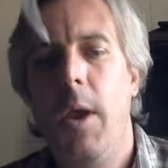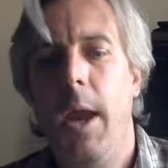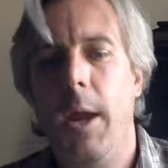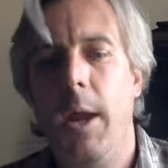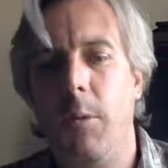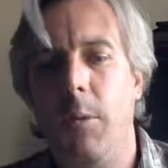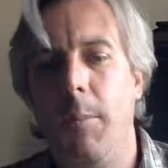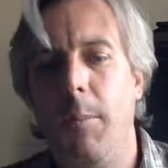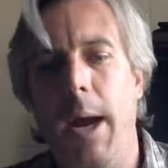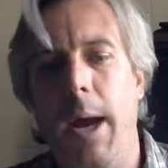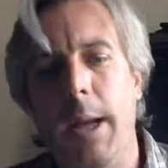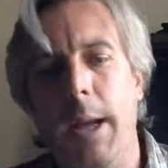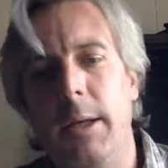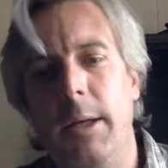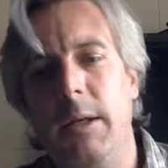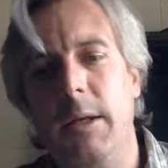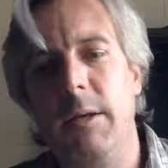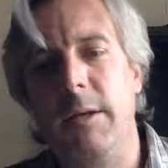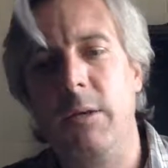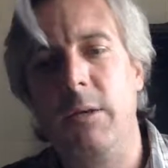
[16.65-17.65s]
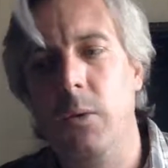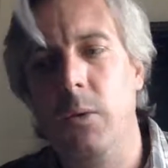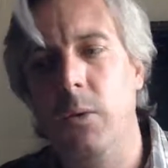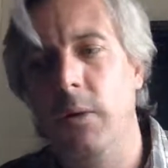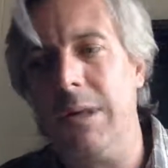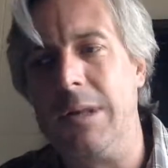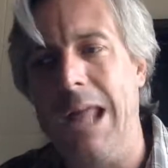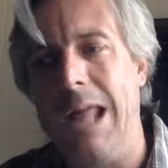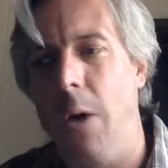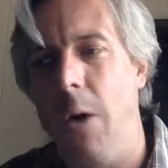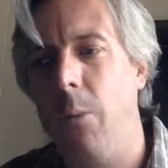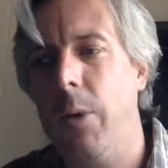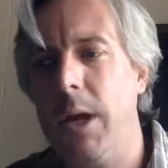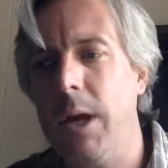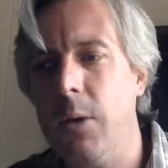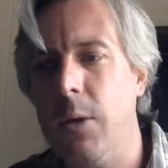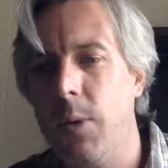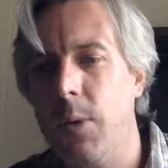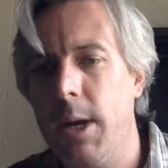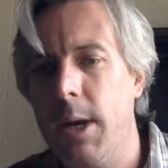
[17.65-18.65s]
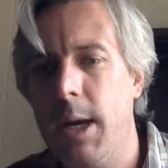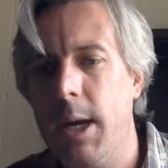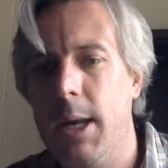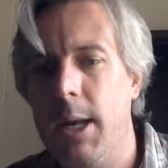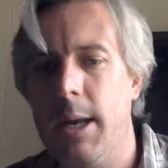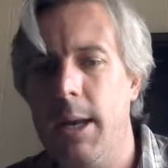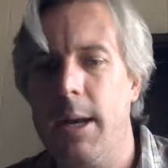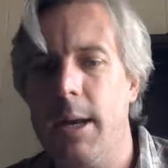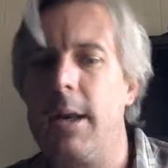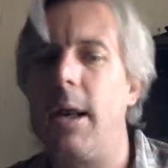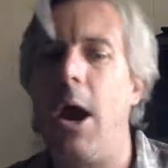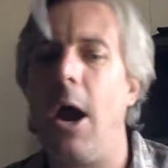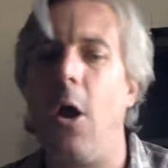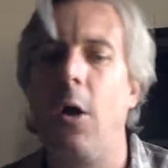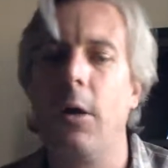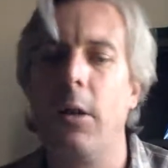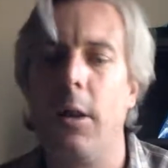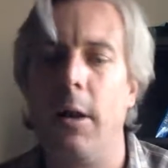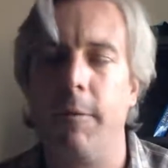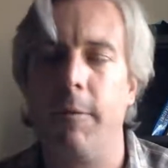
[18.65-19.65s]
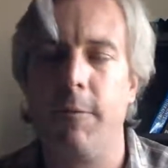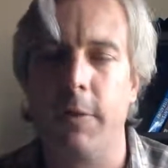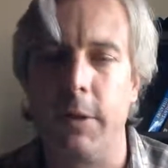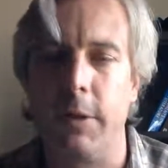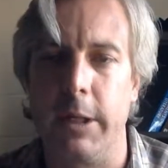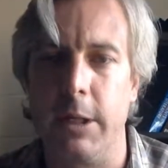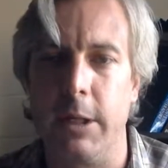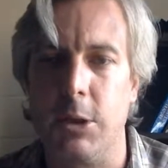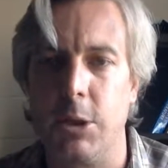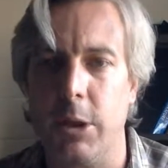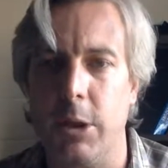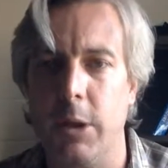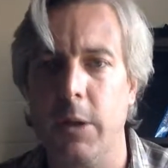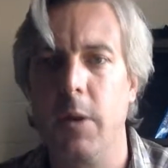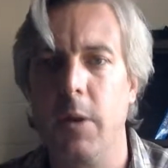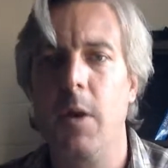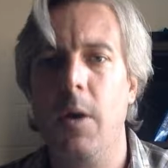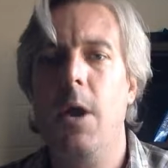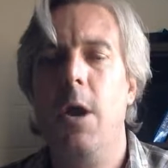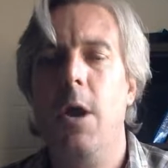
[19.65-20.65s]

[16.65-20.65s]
and we're modeling to students how we read and our love for literature.